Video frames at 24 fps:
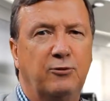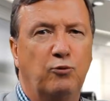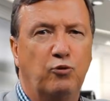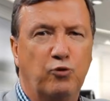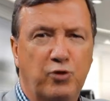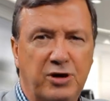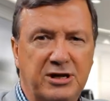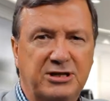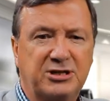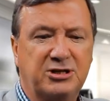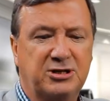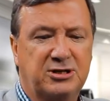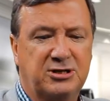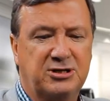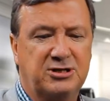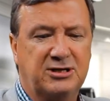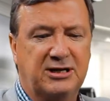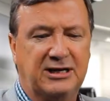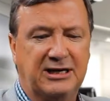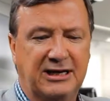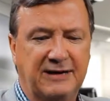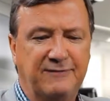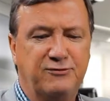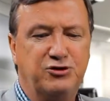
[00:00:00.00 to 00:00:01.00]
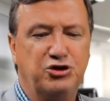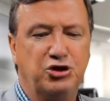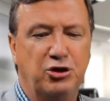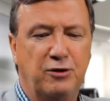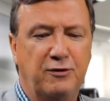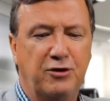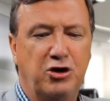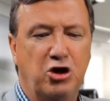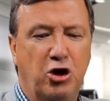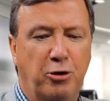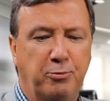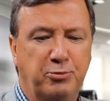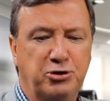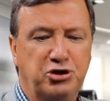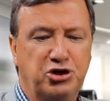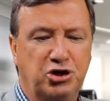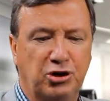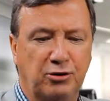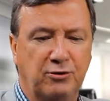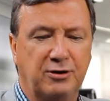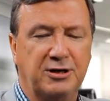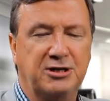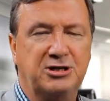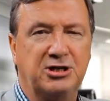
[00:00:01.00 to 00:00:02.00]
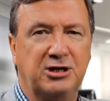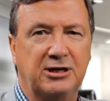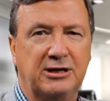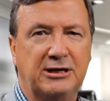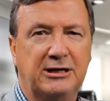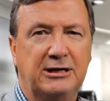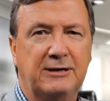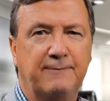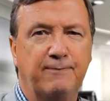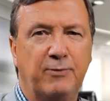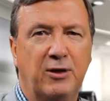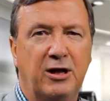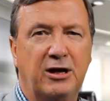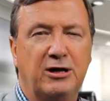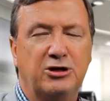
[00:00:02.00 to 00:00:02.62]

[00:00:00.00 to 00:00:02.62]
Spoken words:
Risks gives you the opportunity